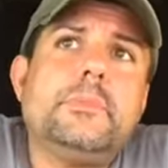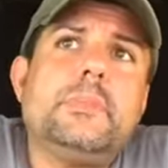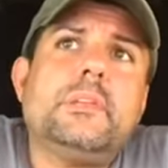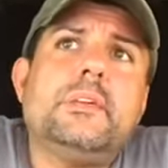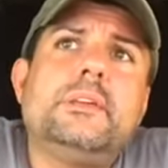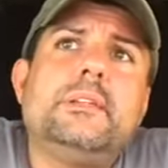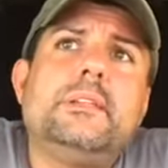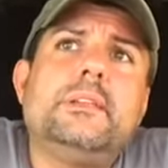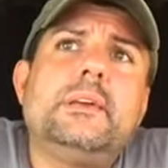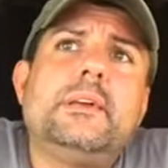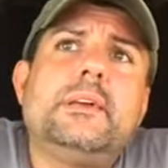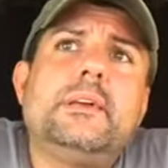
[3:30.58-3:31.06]

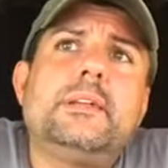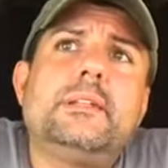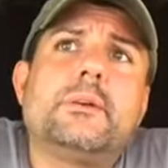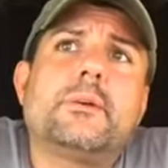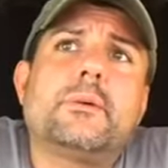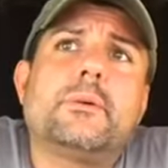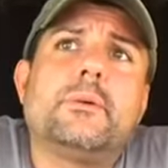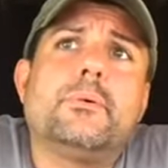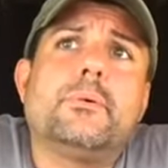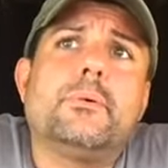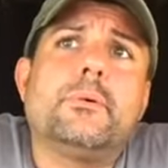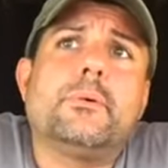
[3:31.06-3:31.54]
And then
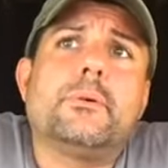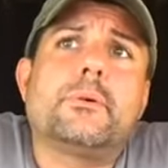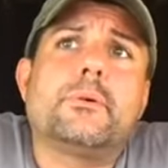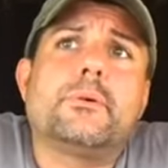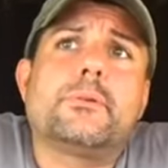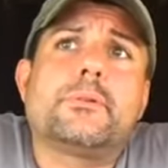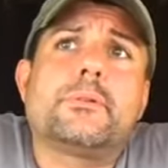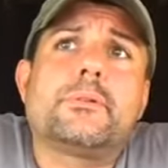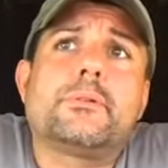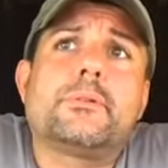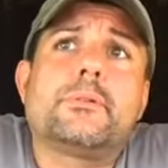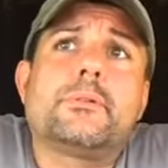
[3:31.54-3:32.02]
of
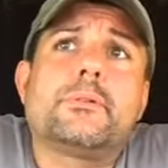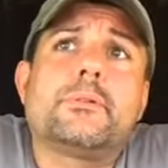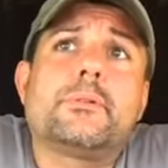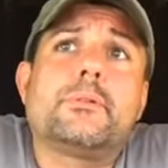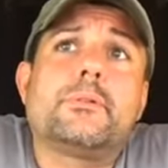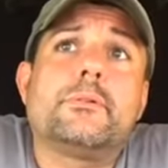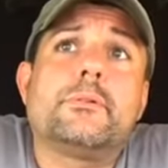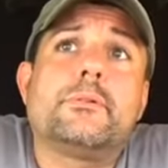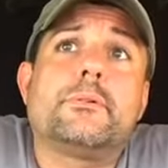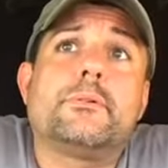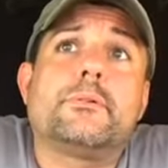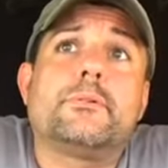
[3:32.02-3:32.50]
course
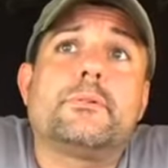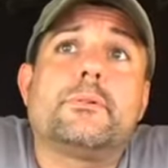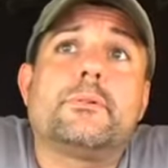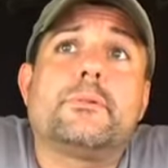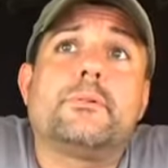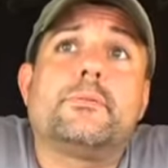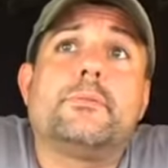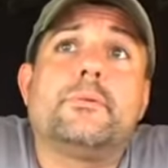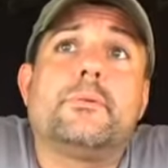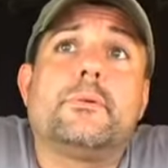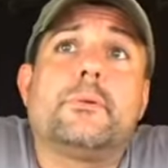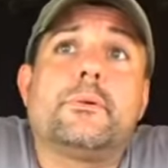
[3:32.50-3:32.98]

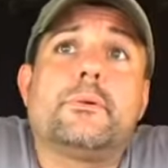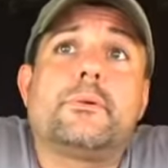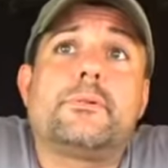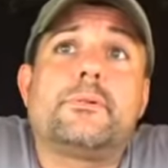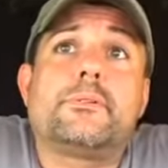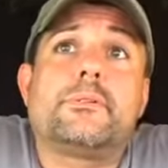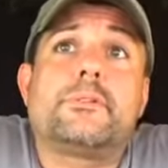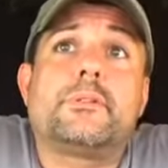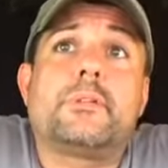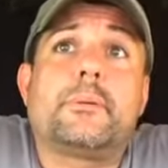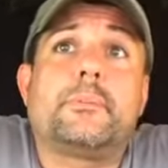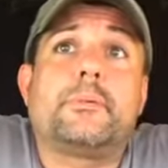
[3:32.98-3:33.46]
004 is
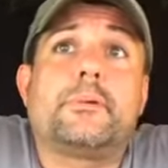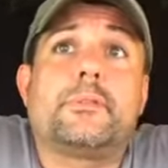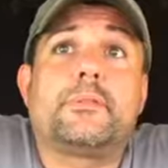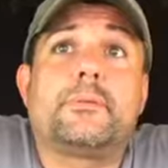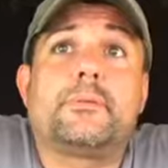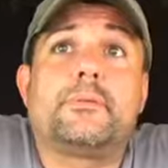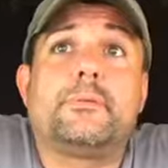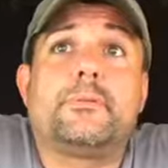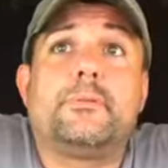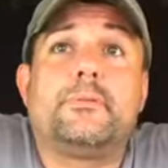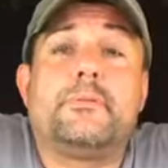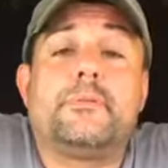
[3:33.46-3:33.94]
stepping
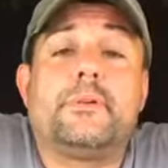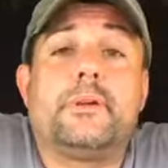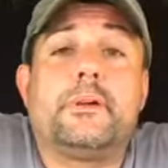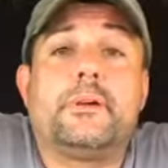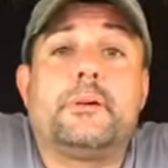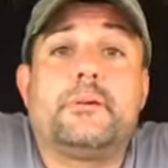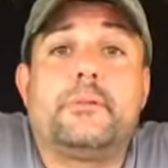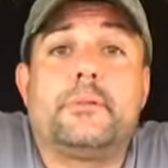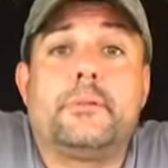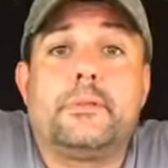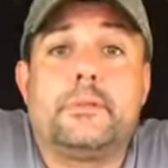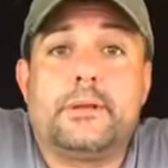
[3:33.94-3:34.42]
through the
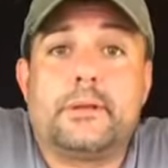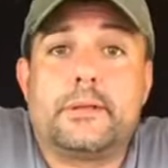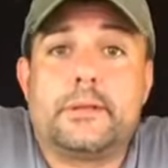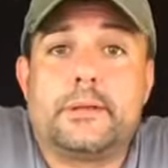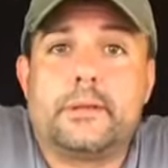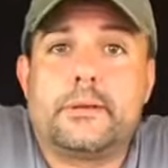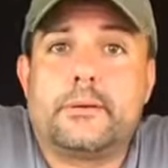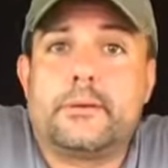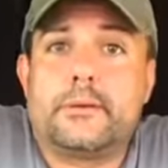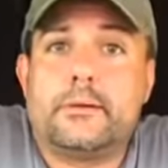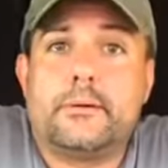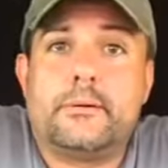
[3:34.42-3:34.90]
veil and
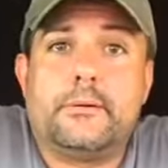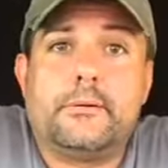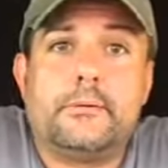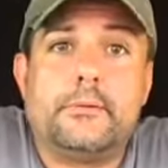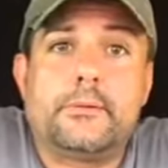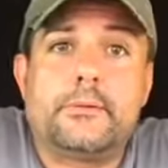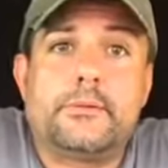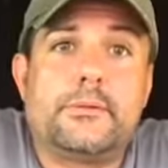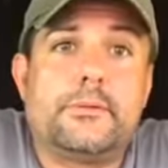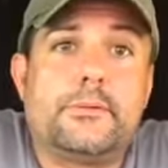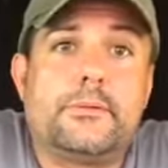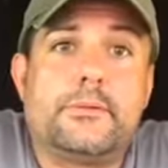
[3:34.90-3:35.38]
letting go,
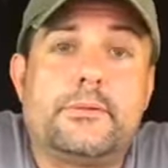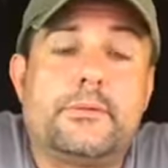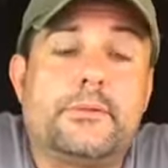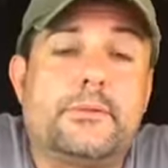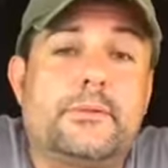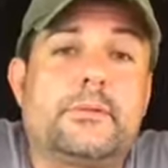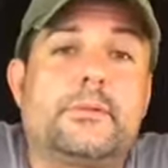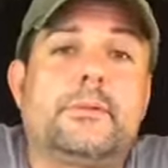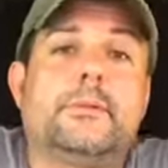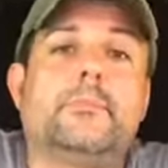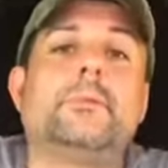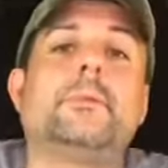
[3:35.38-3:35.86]
which is
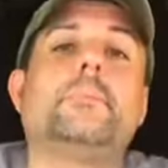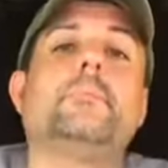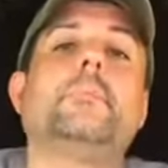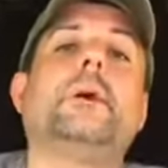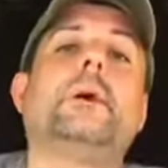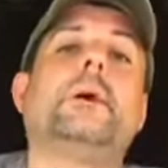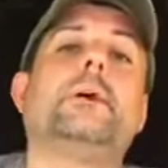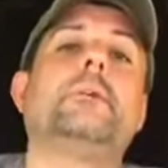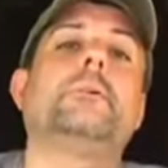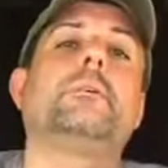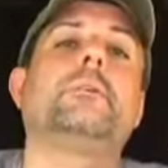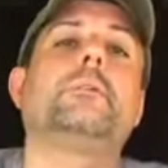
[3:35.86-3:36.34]
just going to be
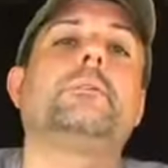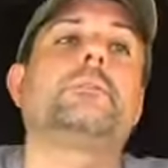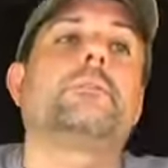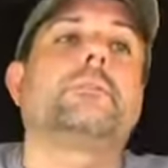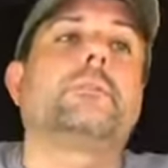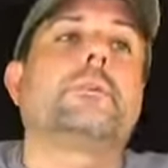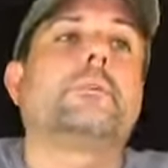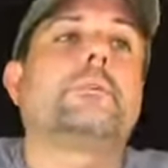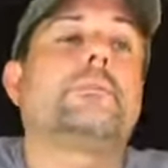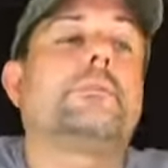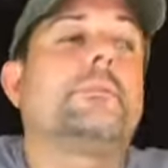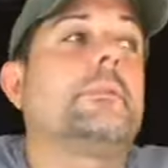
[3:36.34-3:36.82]
mind
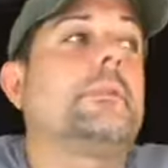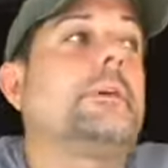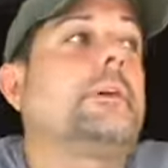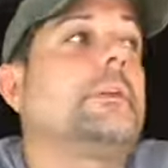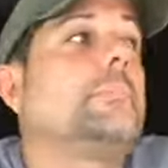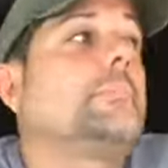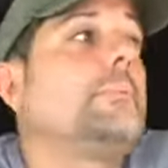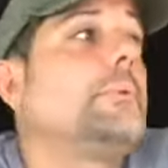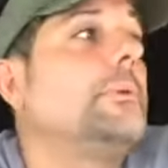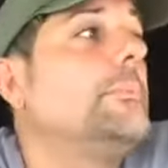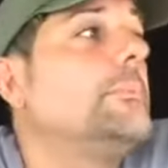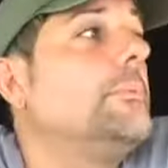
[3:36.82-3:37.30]
altering for a lot
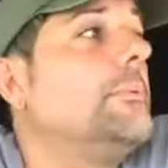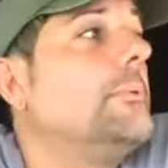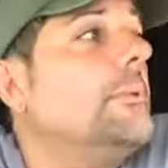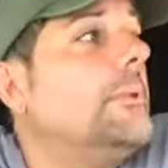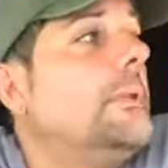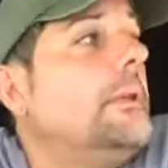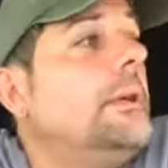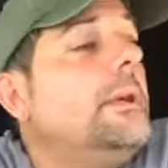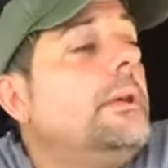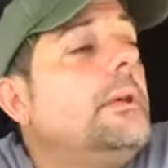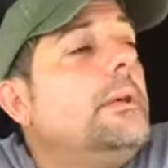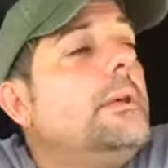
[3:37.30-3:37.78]
of people.
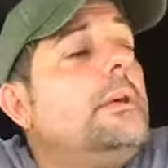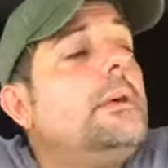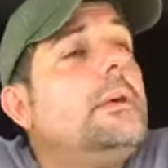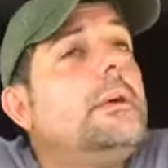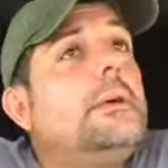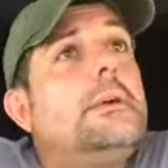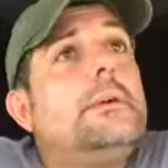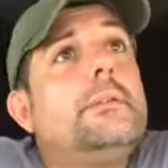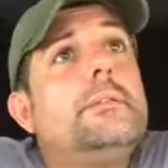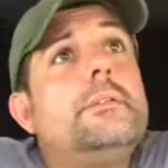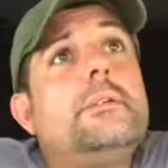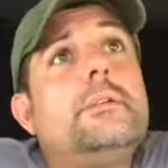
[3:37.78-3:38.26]

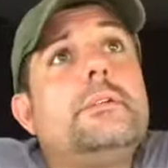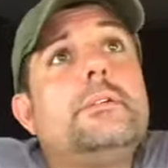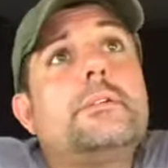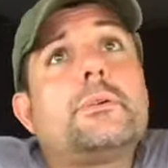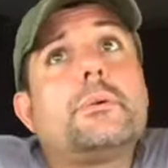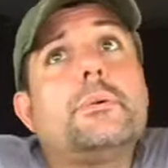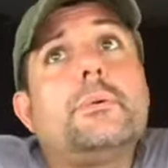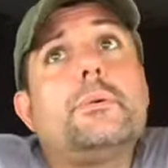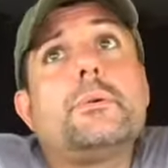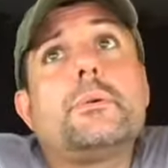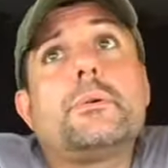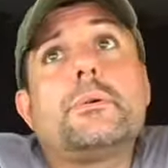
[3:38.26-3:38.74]
These
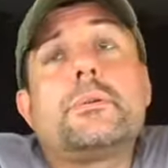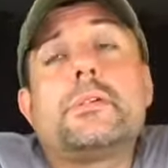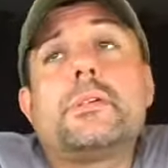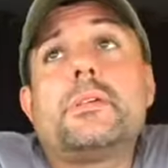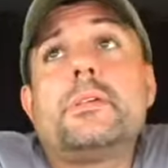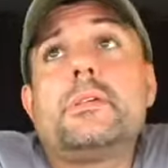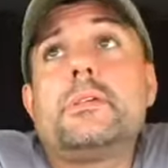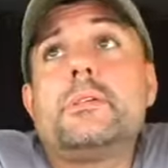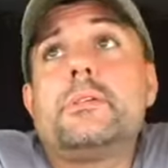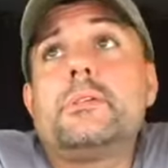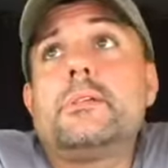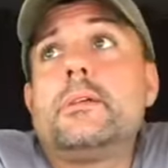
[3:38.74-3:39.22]

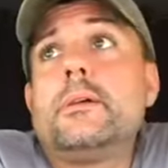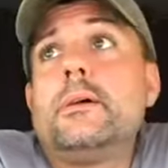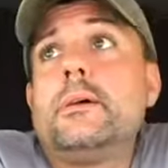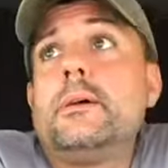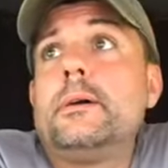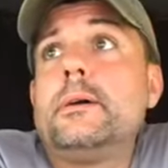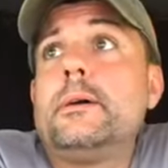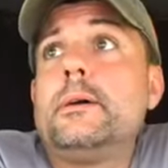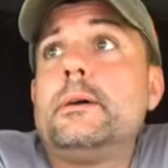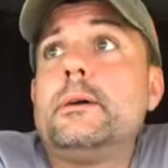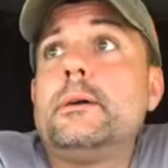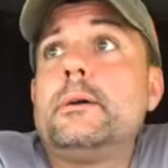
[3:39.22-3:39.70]
courses
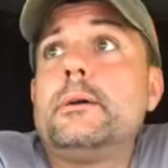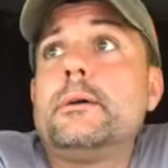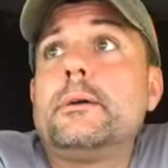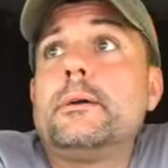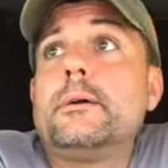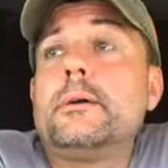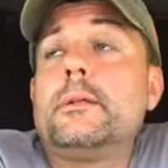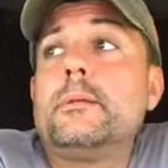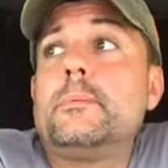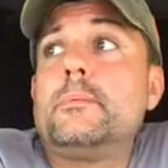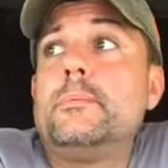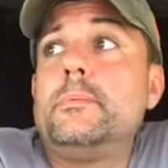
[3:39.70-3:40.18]
are
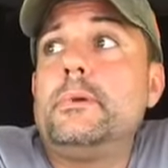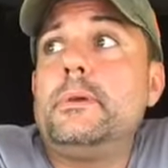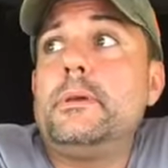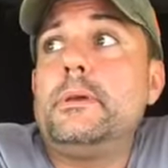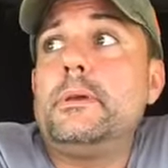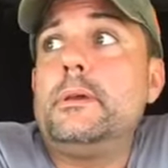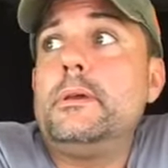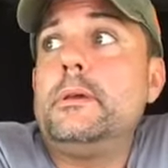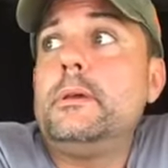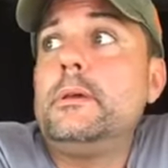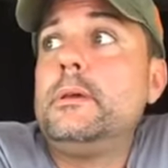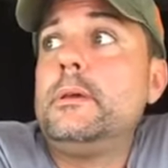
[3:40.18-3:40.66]
going to
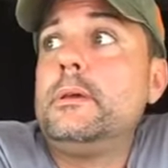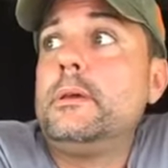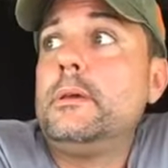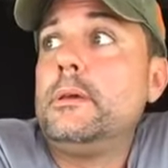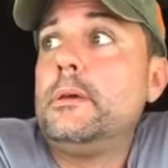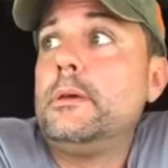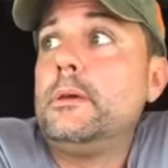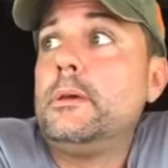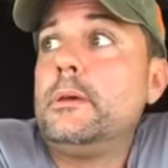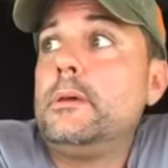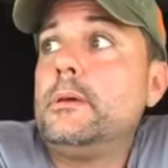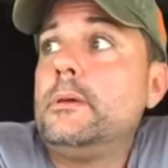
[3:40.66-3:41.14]
be
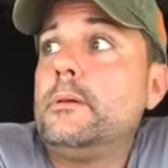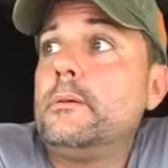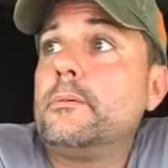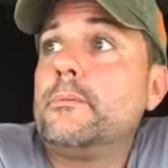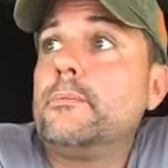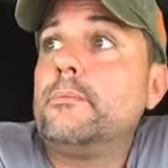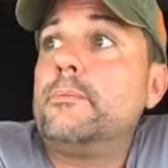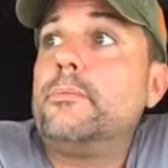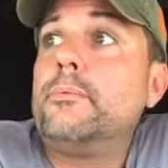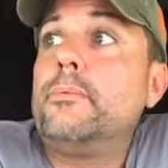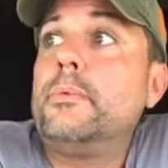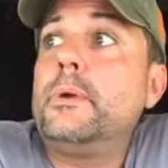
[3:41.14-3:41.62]

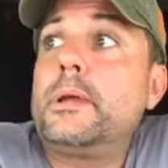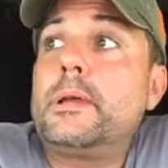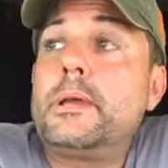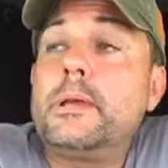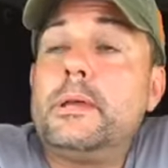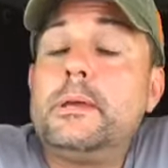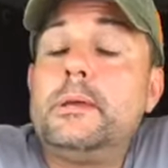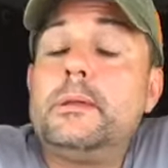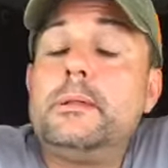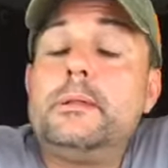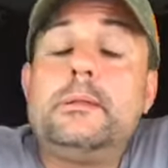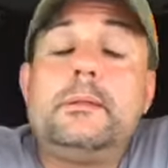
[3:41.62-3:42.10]

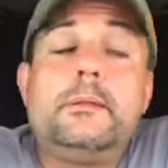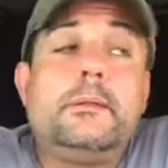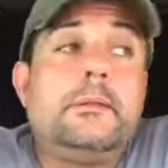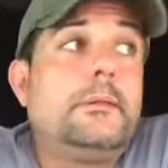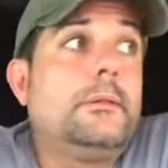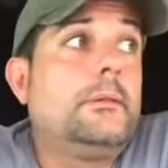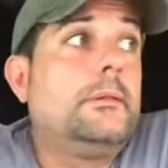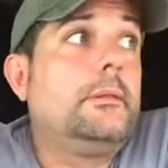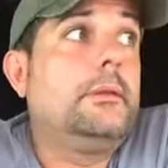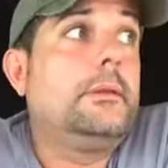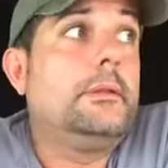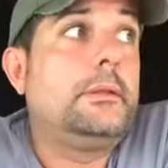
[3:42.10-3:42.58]
wicked
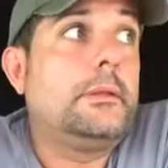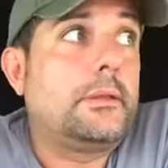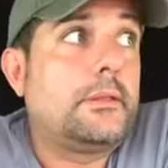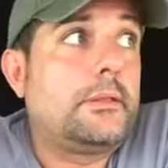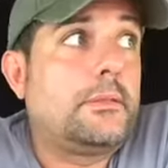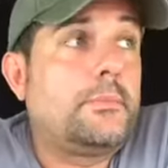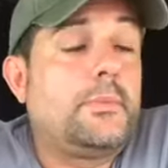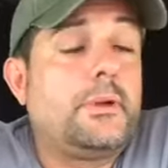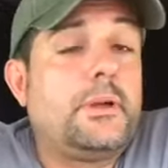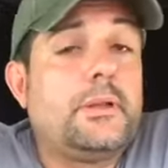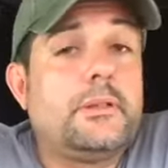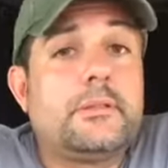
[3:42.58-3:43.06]

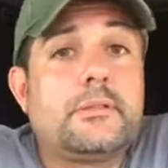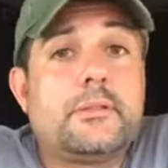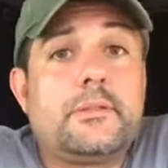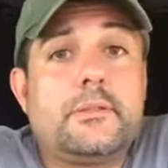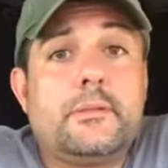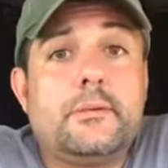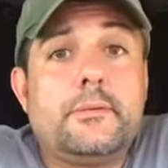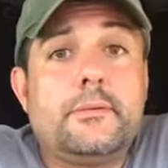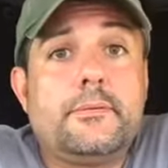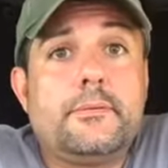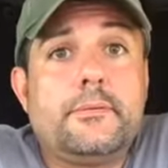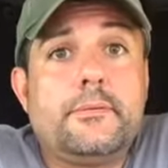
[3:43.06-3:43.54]

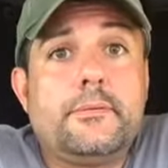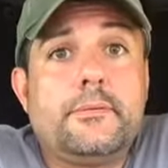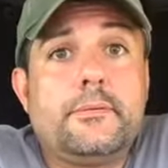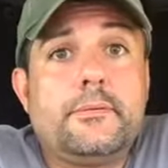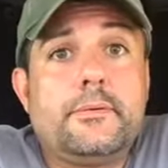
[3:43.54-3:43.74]
inexpensive.